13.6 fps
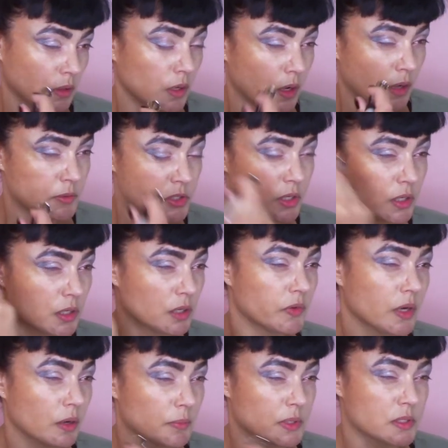I'm just going to even
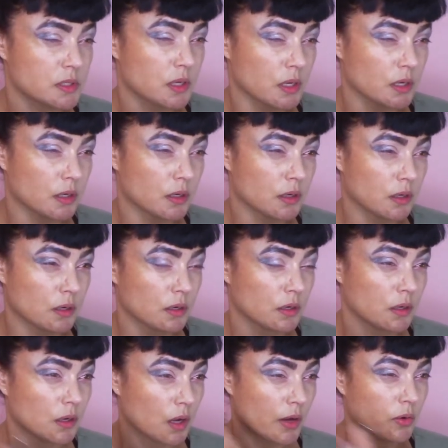out my skin.
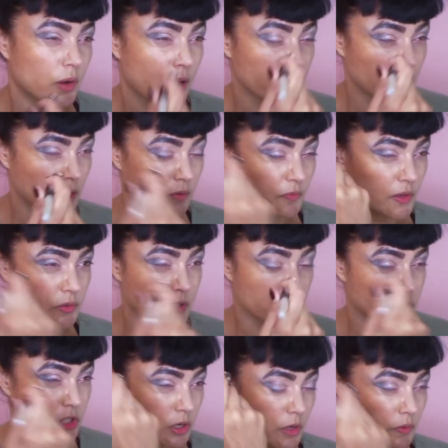I don't have any
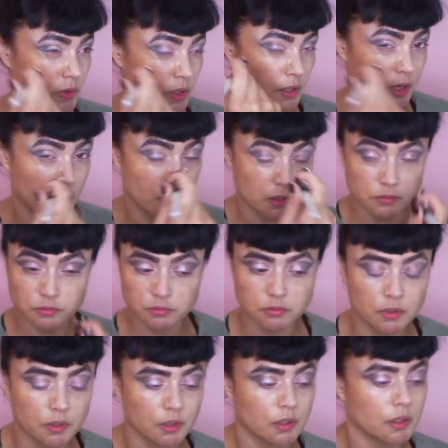foundation on right now.
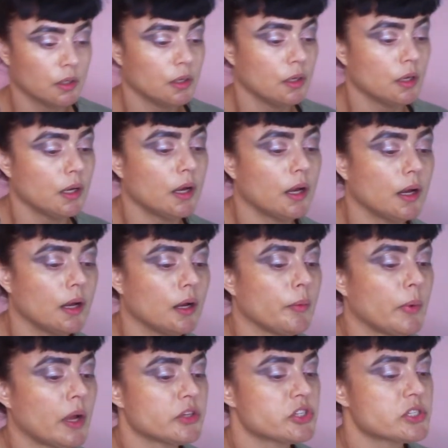Um,
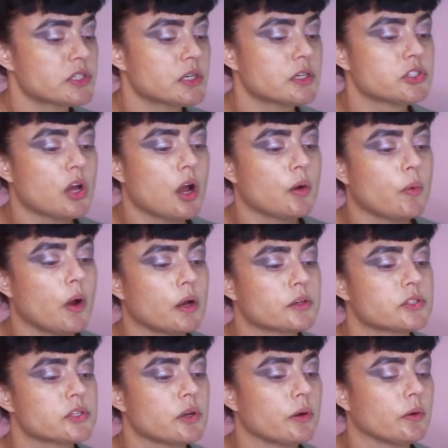I just did a dog walk,
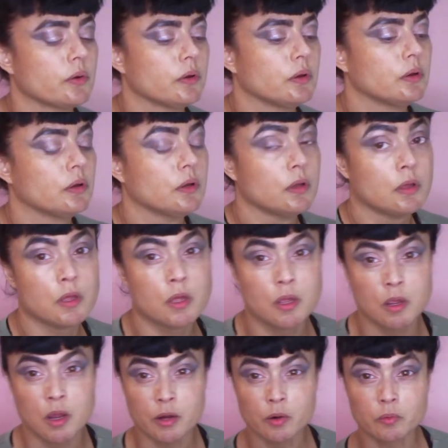so
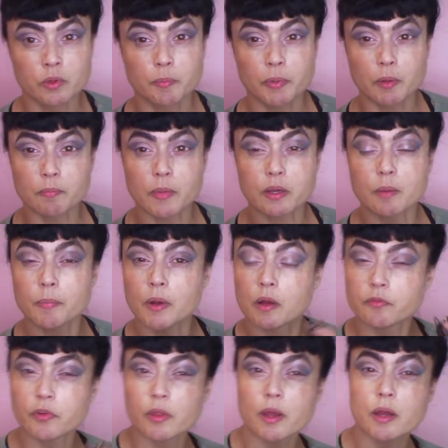I don't really put makeup on
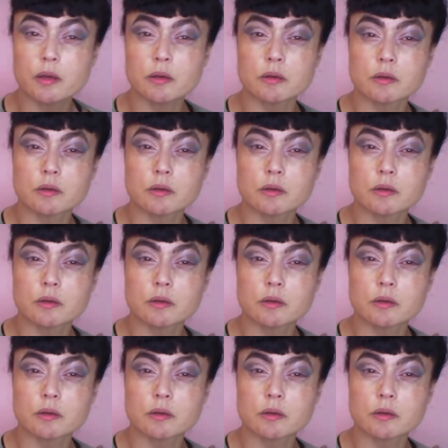for that.